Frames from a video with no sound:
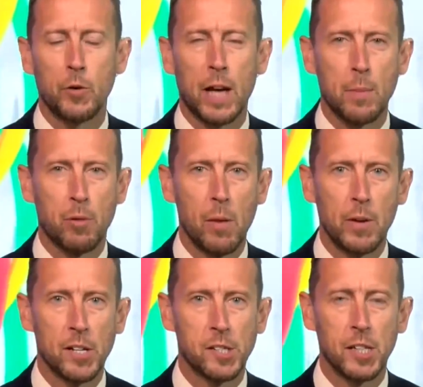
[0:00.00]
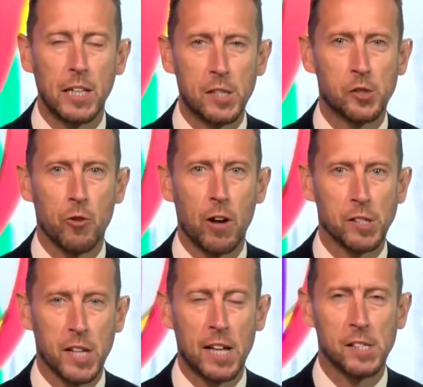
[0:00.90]
UK Prime Minister Liz
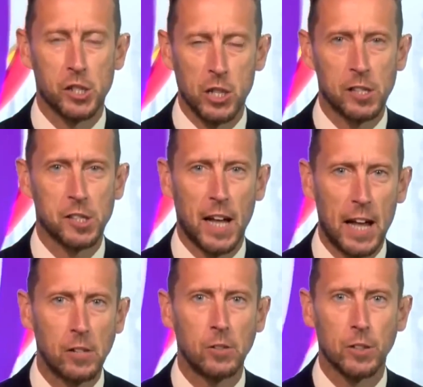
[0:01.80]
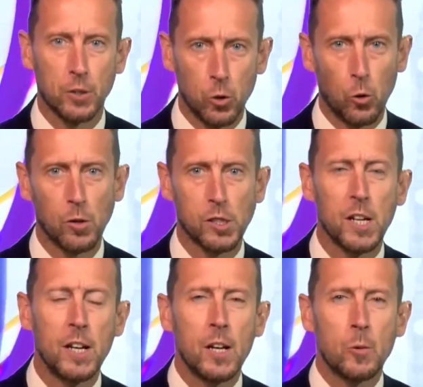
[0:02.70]
Truss has just held
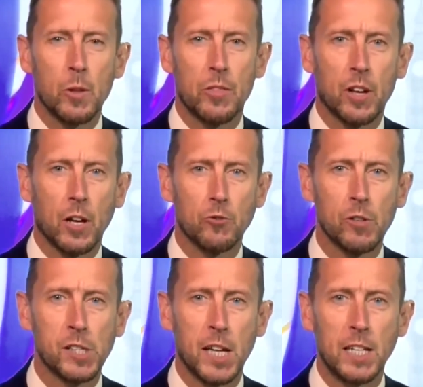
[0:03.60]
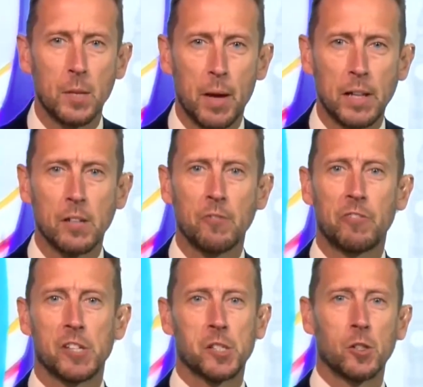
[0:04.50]
talks with the country's independent
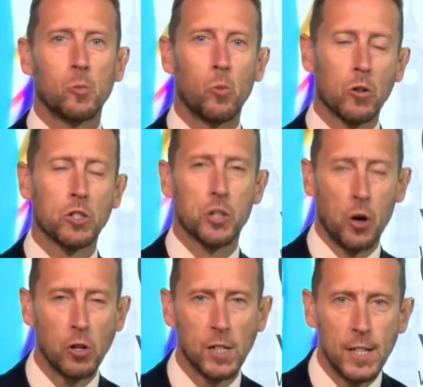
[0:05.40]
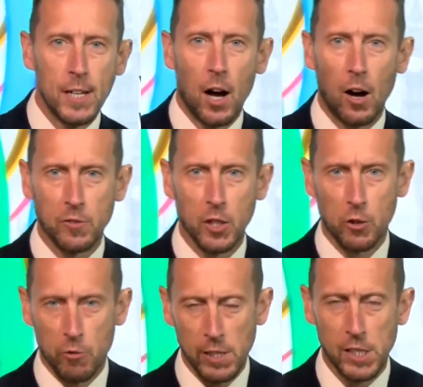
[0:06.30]
fiscal watchdog after
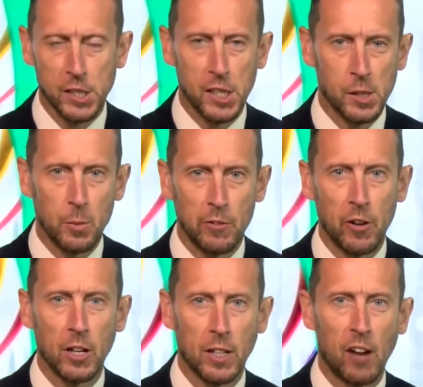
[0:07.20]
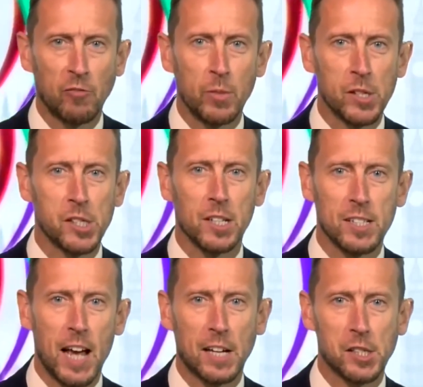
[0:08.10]
criticism of her government's
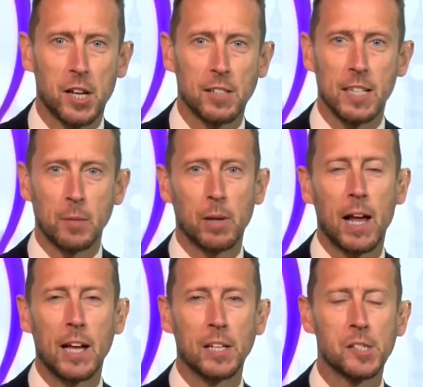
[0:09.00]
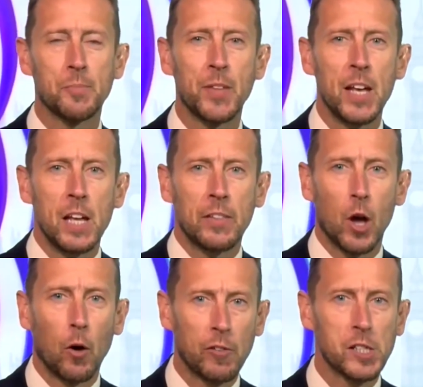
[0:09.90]
tax cutting plans.
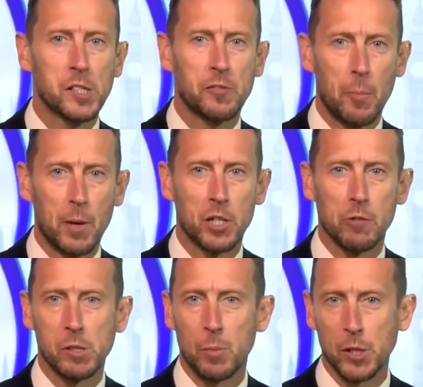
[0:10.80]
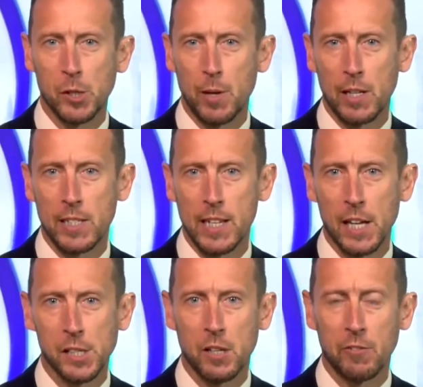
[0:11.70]
The Office for Budget Responsibility
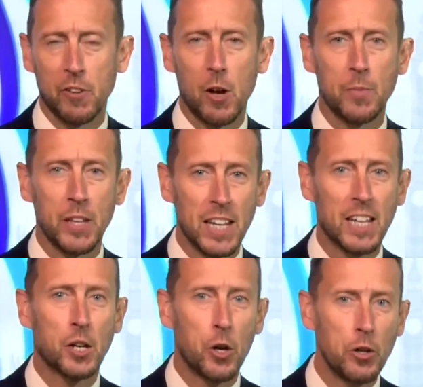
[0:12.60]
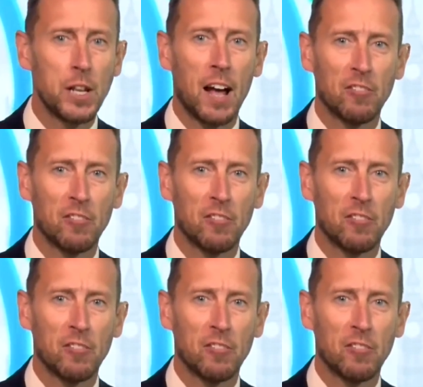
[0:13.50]
has confirmed that it could